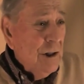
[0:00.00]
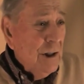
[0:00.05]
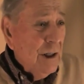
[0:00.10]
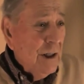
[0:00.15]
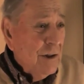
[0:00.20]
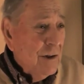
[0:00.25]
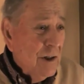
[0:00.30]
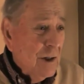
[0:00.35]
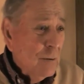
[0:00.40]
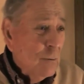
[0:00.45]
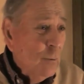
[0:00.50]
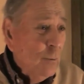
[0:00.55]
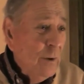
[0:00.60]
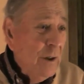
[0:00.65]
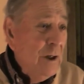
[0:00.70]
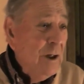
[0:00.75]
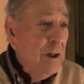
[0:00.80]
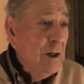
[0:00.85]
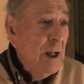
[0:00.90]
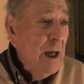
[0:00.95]
And they said, well, we
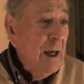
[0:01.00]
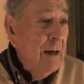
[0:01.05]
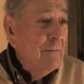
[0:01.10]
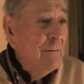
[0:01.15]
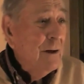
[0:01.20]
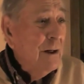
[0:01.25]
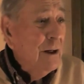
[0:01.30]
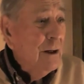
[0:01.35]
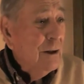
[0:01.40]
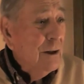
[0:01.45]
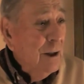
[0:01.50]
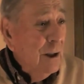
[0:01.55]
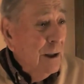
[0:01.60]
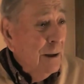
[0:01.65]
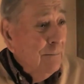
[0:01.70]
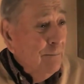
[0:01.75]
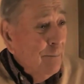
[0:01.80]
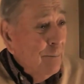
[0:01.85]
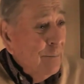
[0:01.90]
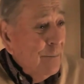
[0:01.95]
didn't have anything